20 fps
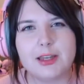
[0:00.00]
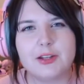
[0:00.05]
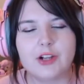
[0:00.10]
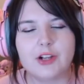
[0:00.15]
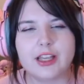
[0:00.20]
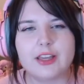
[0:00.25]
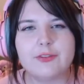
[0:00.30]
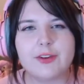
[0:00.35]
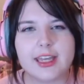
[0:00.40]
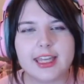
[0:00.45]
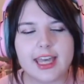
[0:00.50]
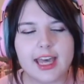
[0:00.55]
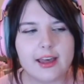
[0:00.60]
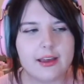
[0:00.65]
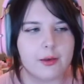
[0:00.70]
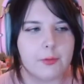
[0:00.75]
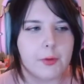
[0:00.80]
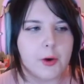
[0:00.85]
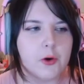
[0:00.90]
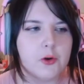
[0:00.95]
Like if I get
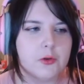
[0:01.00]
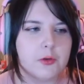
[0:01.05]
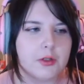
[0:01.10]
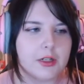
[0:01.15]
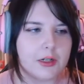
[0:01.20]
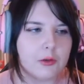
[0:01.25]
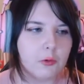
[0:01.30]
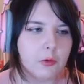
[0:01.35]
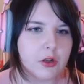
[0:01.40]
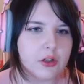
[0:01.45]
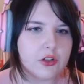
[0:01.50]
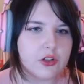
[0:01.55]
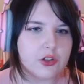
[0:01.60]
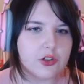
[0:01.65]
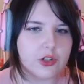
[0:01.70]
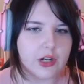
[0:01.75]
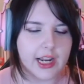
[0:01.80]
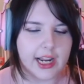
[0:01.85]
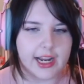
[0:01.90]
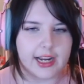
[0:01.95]
a Pokemon in a Wonder
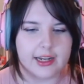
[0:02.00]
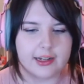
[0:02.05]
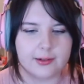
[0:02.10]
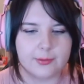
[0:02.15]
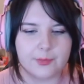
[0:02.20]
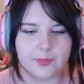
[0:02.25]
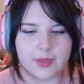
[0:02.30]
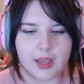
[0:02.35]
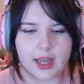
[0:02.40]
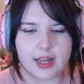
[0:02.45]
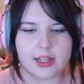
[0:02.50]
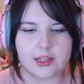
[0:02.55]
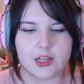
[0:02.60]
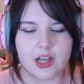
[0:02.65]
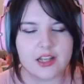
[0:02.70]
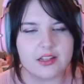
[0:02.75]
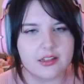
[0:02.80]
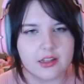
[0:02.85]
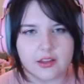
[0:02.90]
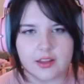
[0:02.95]
Trade and it
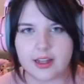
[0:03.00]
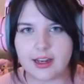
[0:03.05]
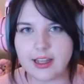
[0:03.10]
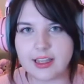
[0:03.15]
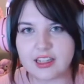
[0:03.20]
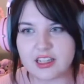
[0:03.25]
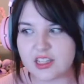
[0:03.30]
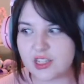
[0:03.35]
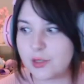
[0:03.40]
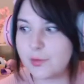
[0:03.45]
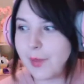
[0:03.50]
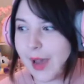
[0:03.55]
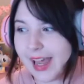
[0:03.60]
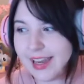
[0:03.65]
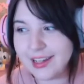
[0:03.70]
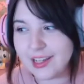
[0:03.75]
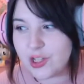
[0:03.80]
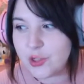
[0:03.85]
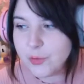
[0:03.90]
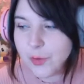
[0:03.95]
turns out they're like a
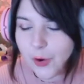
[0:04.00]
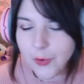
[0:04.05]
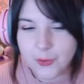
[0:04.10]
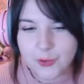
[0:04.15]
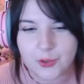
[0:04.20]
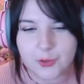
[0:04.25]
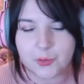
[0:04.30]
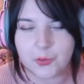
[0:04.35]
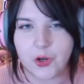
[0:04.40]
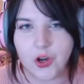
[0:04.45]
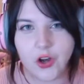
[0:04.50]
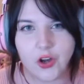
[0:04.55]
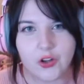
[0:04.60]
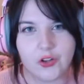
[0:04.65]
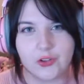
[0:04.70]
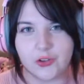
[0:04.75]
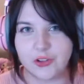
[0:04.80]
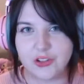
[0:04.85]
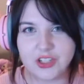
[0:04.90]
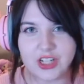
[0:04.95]
Spanish
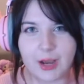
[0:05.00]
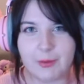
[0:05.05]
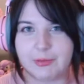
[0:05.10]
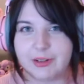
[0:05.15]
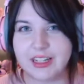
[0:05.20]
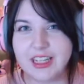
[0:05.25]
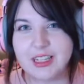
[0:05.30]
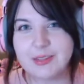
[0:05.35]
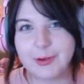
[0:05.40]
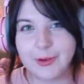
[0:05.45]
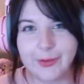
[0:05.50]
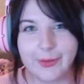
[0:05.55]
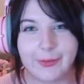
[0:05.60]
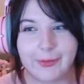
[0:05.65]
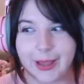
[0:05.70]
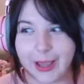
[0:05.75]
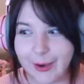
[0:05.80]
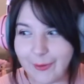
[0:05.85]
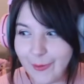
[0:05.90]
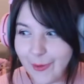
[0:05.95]
Pokemon or a Japanese Pokemon, I'm
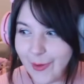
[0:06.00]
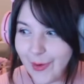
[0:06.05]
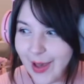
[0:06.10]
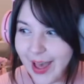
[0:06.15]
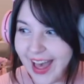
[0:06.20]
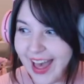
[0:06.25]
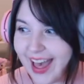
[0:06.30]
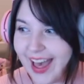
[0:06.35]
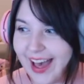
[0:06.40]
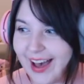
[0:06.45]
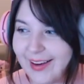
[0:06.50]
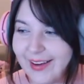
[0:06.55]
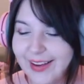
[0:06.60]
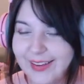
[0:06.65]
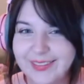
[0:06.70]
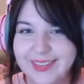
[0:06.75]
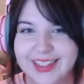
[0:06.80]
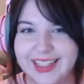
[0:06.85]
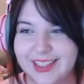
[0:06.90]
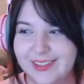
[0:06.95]
like, wow, I'm
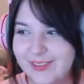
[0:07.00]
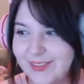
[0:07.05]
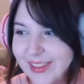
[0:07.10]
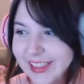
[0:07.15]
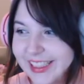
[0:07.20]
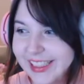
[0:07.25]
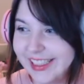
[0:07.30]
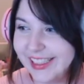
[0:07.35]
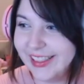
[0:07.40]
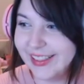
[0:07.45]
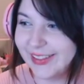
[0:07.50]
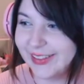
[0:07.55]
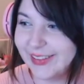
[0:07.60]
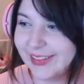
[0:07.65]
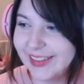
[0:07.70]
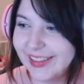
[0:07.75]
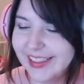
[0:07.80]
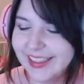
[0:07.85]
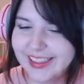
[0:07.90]
keeping you.